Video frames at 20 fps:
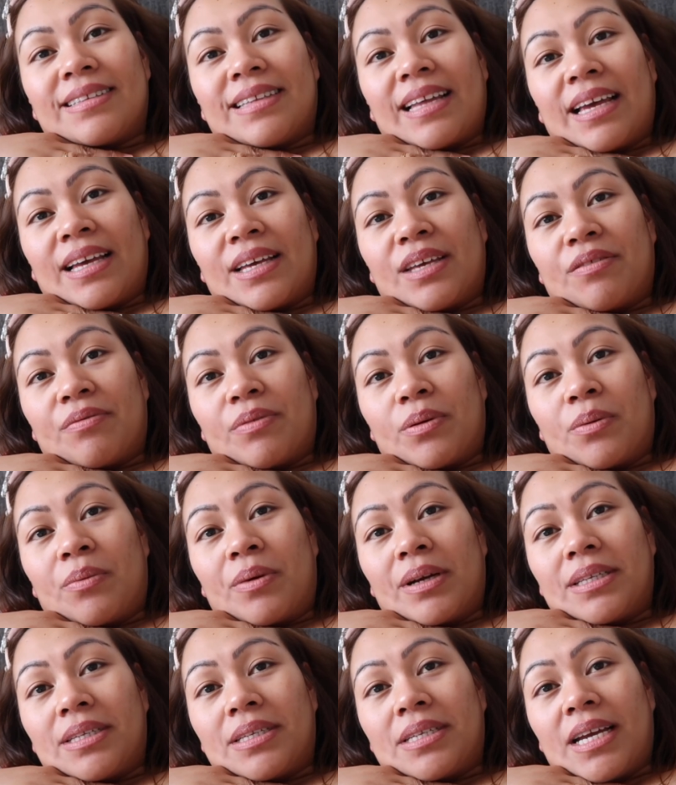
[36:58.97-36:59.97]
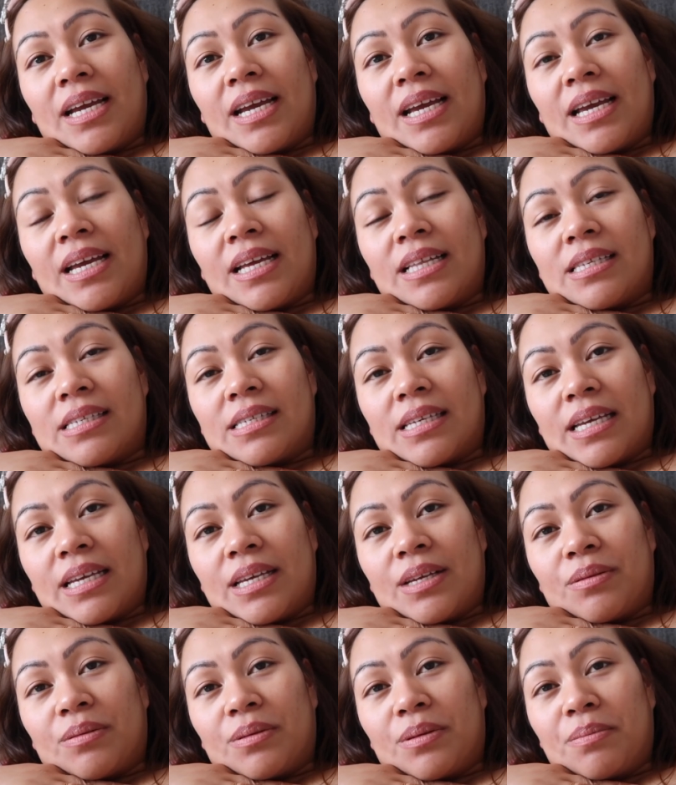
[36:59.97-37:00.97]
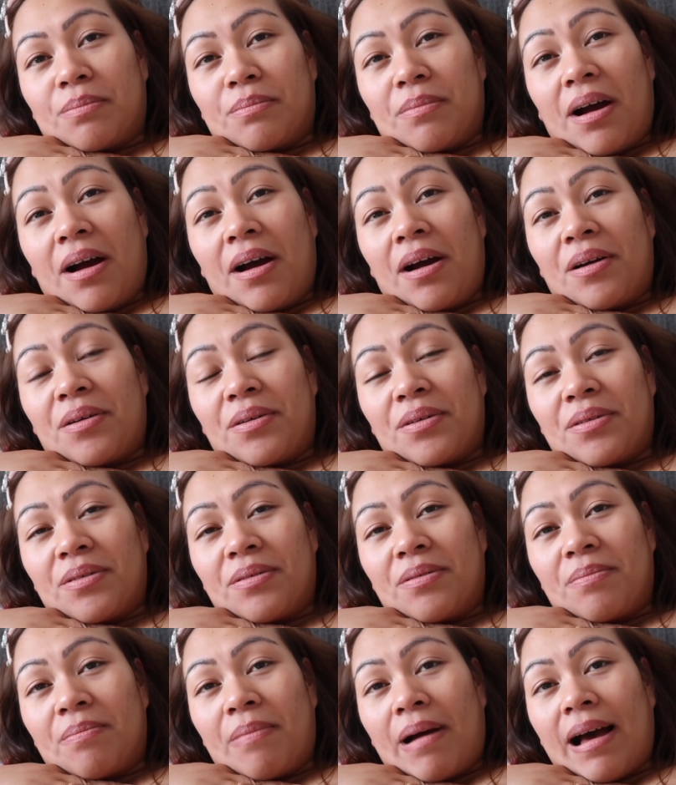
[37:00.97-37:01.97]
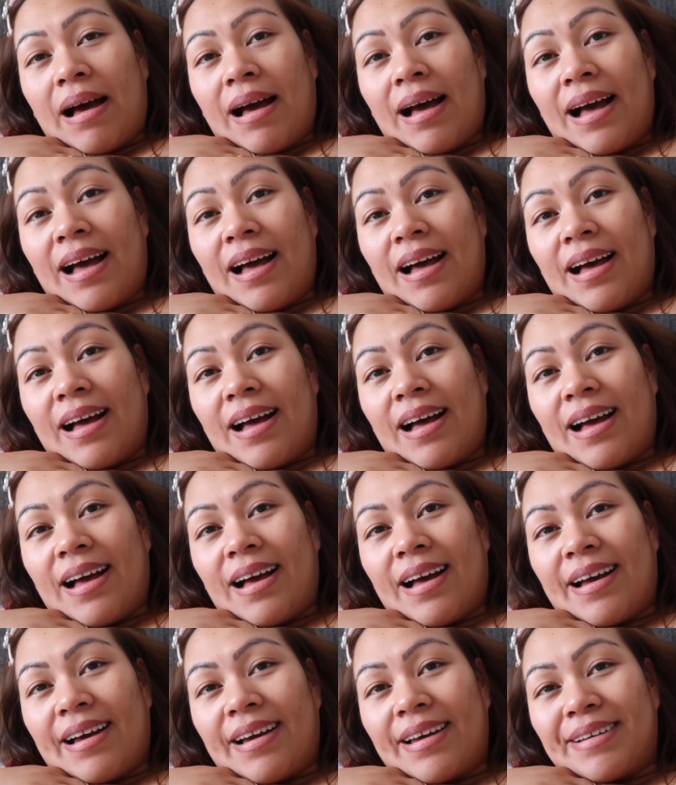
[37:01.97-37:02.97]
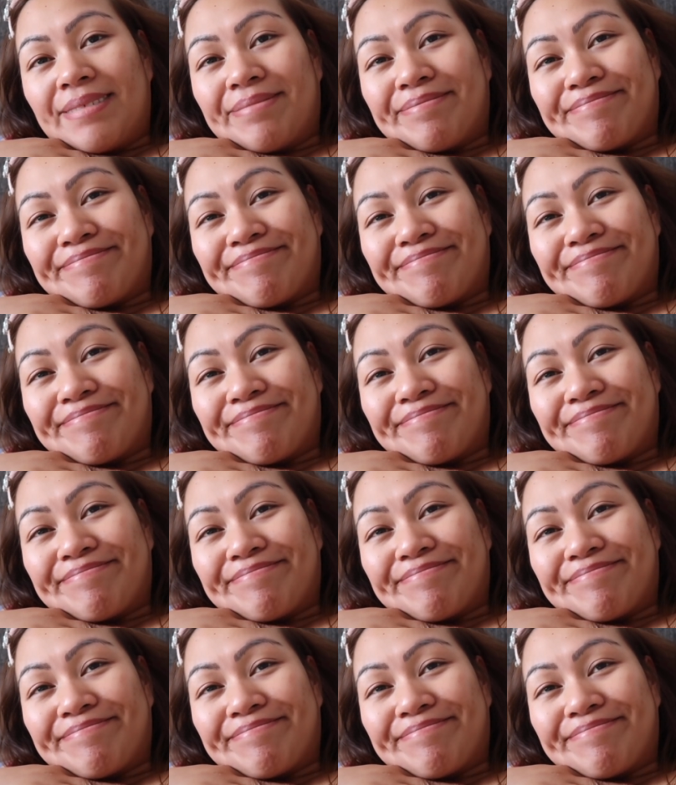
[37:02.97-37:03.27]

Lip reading: Thank you for watching. See you tomorrow. Bye.